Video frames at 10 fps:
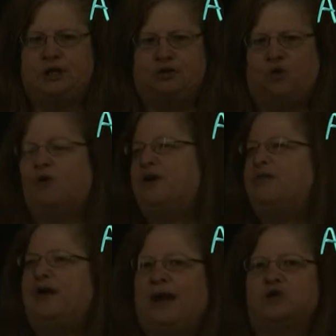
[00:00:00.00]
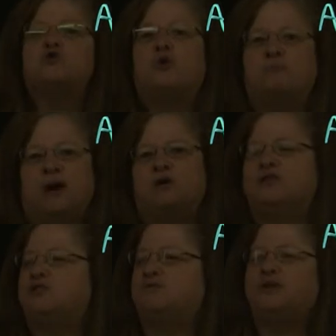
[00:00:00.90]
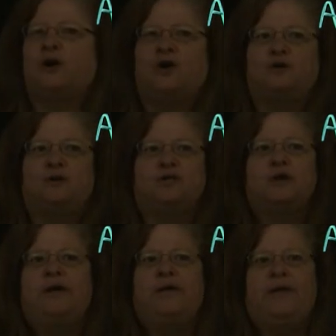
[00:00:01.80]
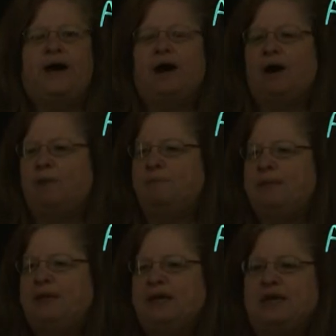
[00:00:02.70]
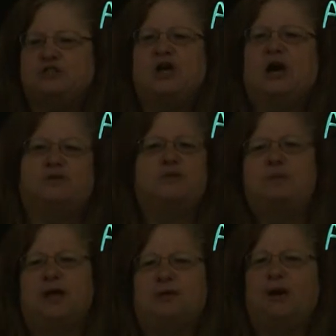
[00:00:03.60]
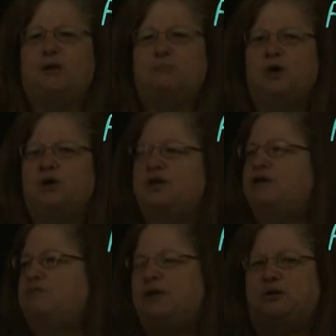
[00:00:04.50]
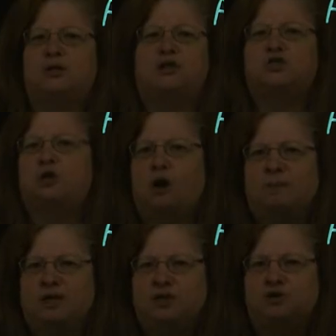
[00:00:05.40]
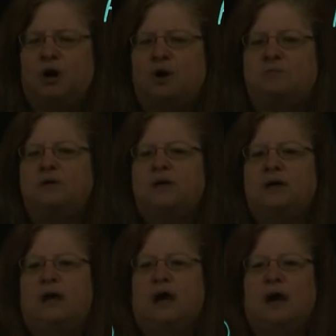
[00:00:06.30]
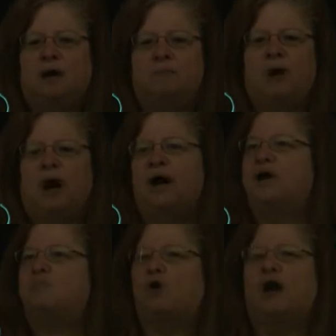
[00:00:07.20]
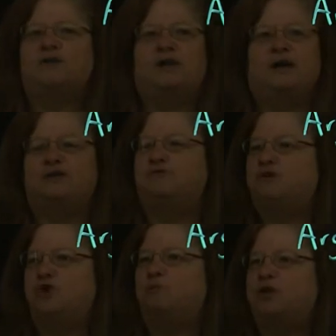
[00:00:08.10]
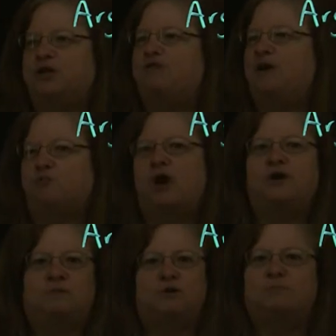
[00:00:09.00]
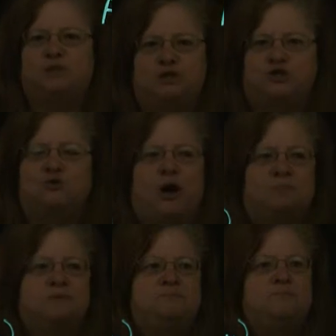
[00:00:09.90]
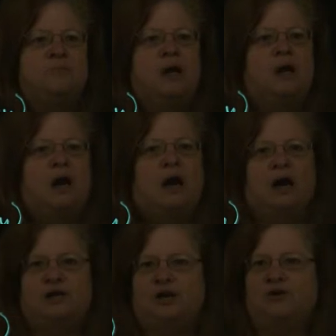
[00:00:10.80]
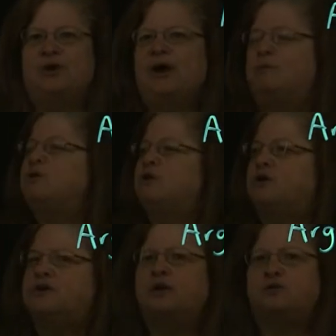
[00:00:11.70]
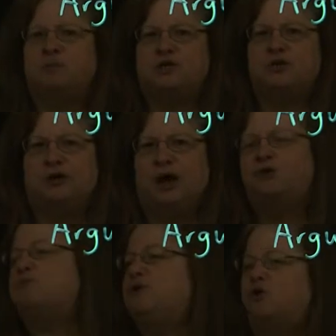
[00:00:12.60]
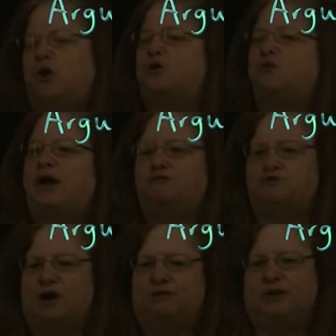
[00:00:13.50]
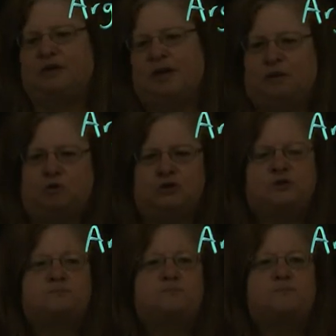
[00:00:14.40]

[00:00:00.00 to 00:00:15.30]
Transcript: ignoring the actual merits of the argument. Um, it's kind of the playground bully give me your lunch or I'll beat you up. Um, I am right, and if you don't believe I'm right, I'm going to beat you up. Uh, here in Albuquerque, especially now that we no longer have traffic cameras.